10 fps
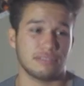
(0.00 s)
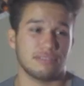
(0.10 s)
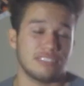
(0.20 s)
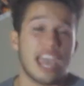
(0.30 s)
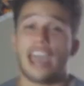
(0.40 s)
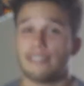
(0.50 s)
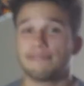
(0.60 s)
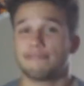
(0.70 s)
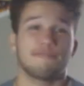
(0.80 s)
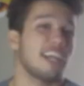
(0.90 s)
yeah.
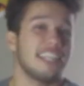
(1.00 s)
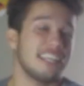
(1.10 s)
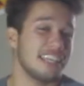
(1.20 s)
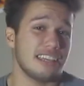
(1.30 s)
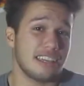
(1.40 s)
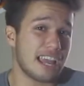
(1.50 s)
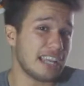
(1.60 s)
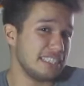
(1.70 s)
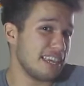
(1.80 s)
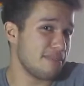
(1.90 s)

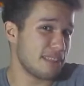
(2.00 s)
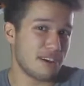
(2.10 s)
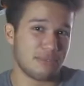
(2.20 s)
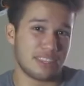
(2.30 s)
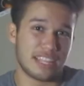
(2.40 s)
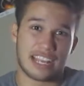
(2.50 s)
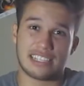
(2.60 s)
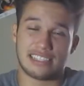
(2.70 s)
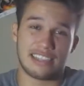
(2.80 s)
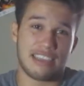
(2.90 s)
I see him now with like a
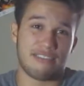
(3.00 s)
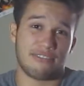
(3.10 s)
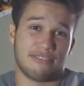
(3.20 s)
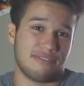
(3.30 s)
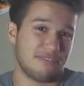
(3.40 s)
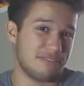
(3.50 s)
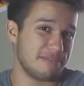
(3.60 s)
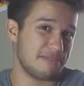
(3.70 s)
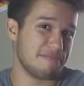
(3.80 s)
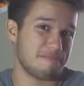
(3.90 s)
sleeve.
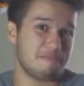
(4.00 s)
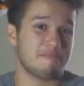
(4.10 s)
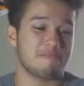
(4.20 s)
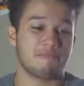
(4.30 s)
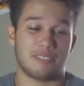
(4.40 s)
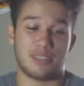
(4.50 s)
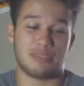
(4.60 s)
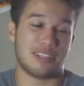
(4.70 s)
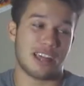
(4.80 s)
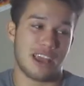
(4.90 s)

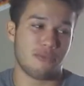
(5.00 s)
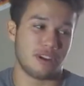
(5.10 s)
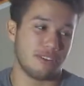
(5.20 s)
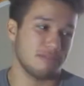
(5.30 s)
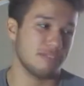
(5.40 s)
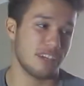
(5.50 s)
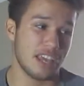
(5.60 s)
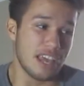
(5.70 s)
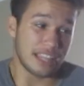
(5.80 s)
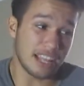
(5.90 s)
Something that I want.
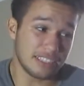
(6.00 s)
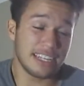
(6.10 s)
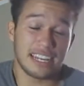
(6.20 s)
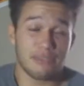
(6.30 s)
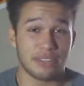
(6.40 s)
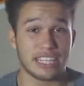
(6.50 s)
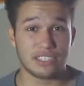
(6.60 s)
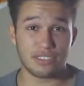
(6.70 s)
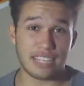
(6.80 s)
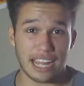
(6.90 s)
Not seeing him with his
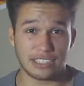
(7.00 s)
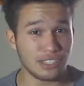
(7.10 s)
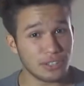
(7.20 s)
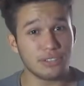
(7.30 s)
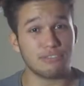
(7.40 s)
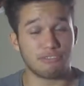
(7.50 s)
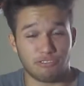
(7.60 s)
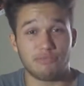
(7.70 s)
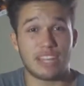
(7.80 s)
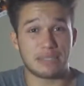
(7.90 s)
new tattoo
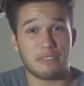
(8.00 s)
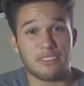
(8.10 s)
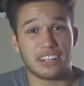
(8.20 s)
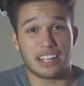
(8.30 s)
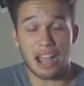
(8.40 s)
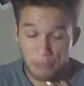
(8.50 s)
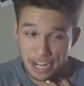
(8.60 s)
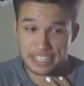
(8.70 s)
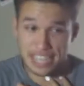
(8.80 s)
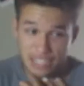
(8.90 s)
makes me feel like I want
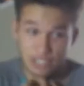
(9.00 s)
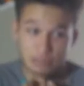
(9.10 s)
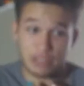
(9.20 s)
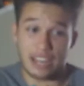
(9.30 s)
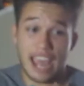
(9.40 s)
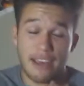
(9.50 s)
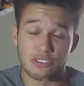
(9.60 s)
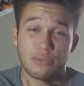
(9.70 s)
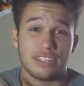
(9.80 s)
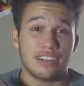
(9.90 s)
a tattoo, but I have to
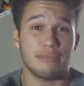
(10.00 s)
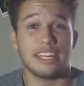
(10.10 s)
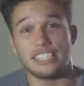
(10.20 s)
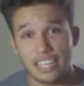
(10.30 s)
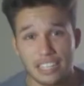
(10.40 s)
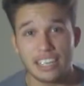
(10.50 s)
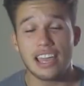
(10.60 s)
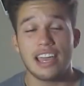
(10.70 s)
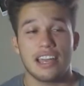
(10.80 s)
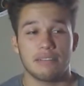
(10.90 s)
wait till I'm 18
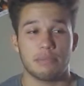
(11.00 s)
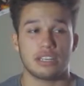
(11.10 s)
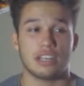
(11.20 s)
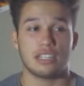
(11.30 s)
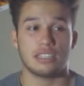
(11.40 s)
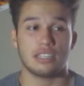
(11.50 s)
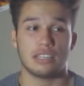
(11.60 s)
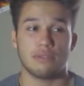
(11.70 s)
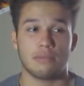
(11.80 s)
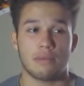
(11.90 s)
because that's what my